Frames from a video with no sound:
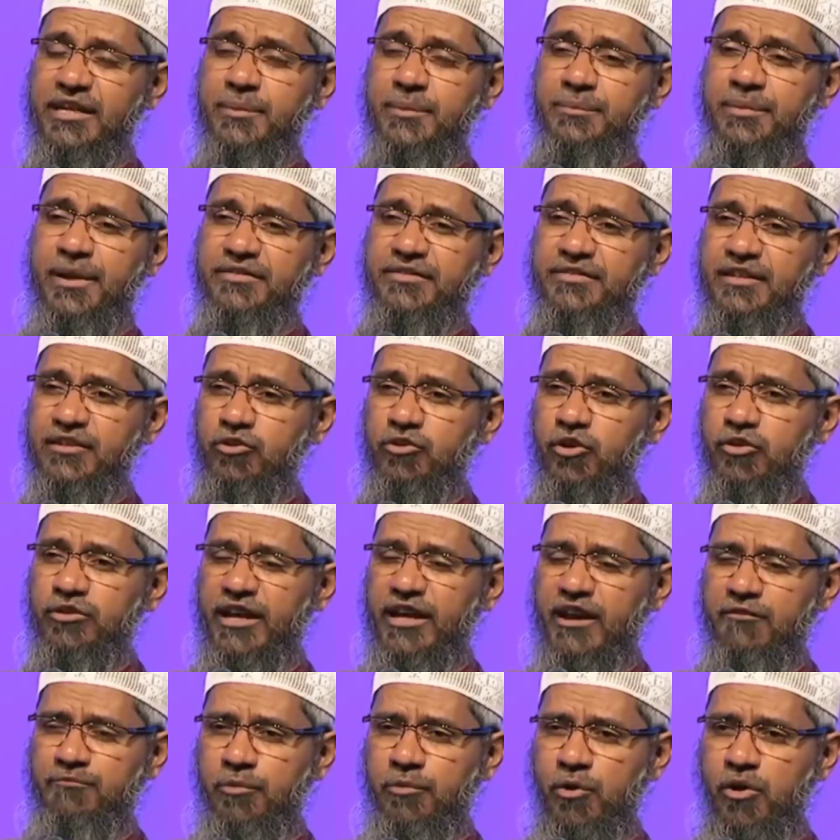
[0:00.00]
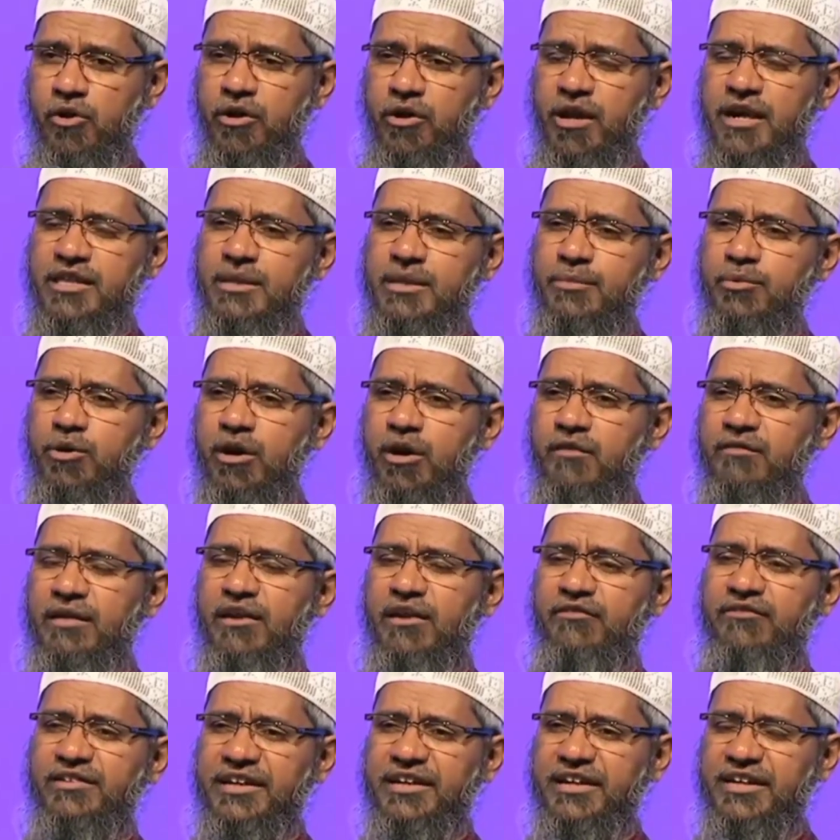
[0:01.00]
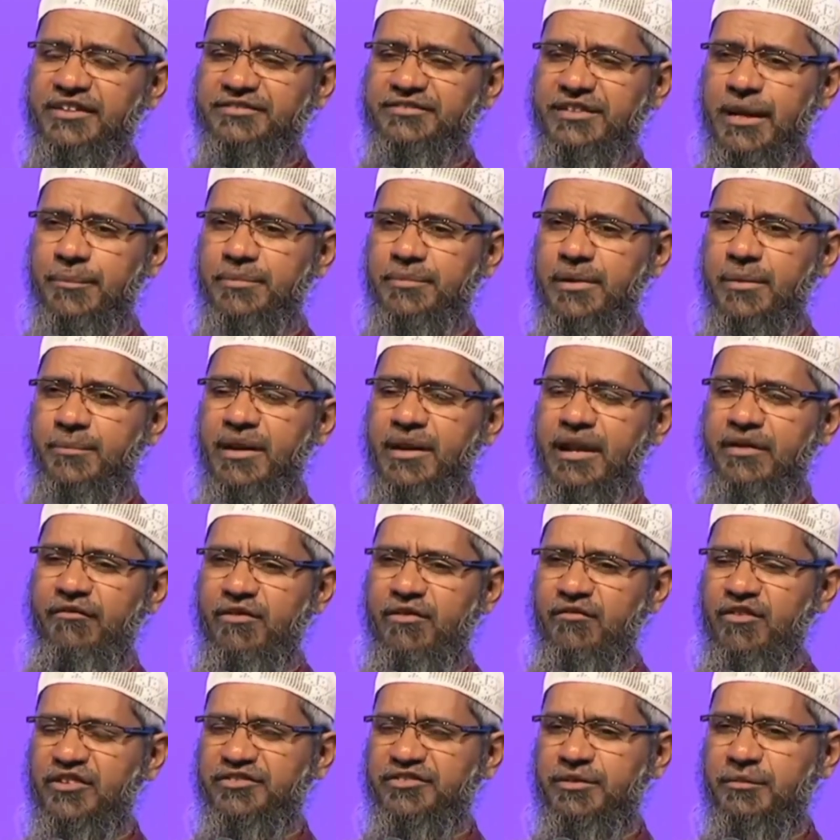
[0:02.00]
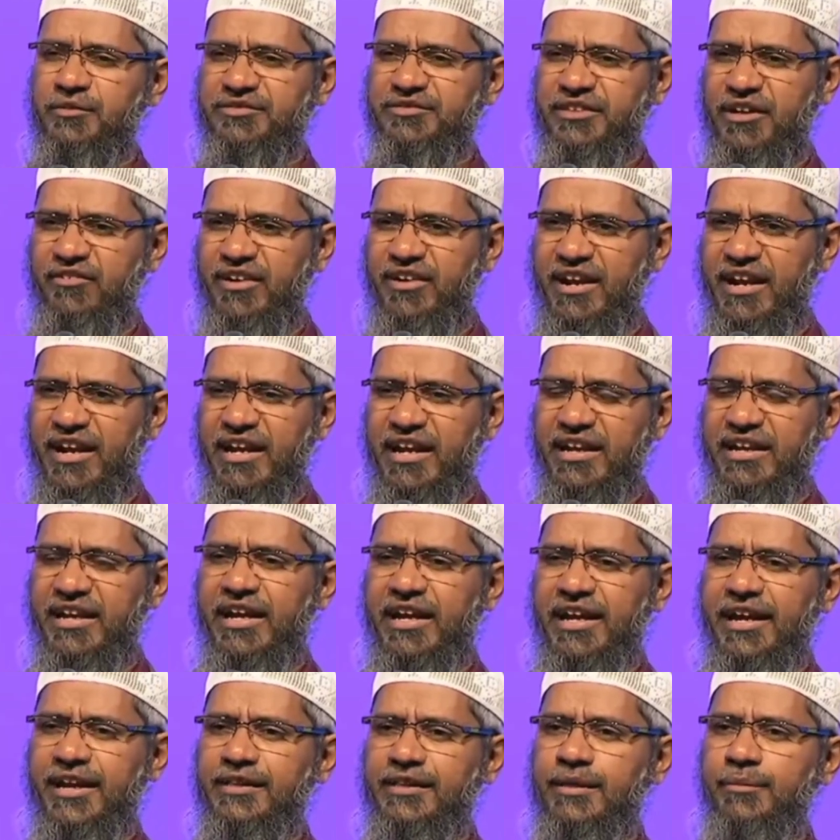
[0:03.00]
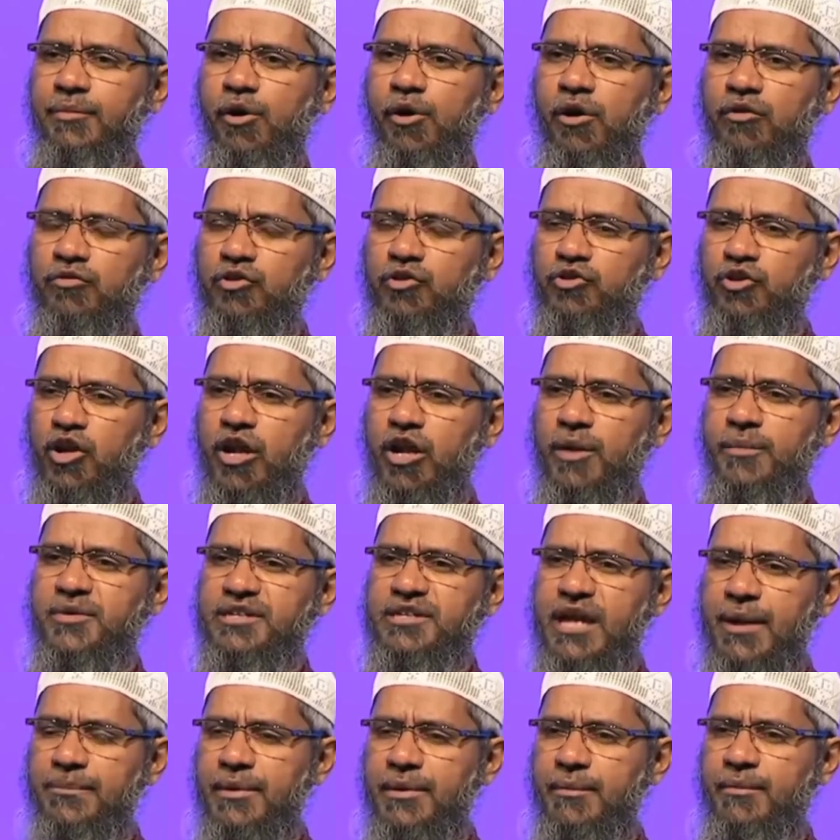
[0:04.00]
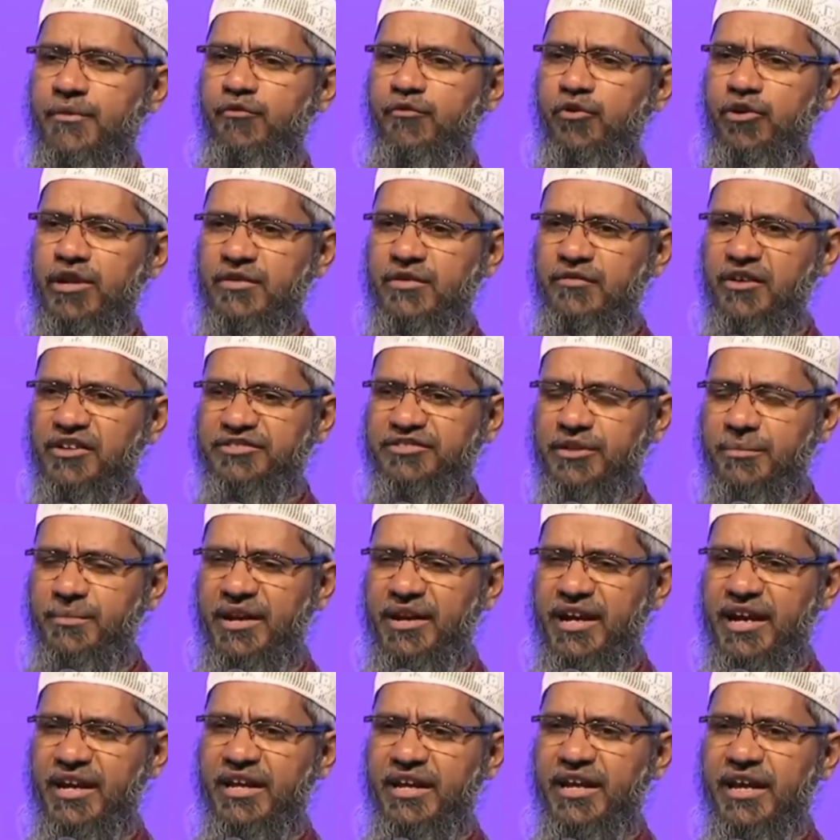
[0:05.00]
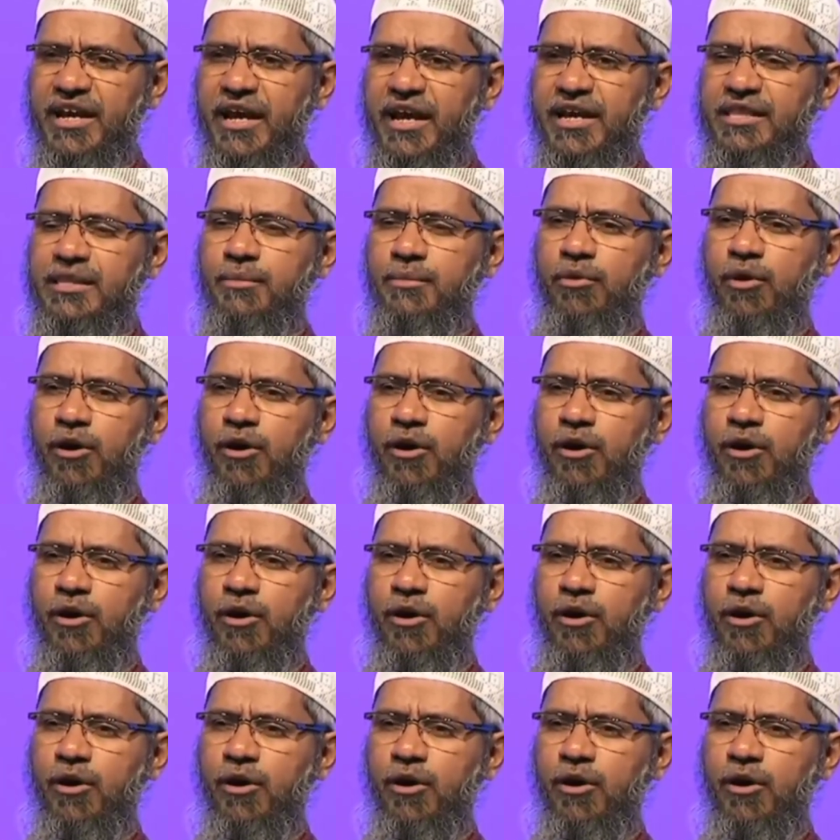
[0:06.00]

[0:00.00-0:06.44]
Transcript: places don't have pork. In the book of Leviticus, chapter number 11, verse number 7 and 8. In the book of Deuteronomy, chapter number 14, verse number 8. In the book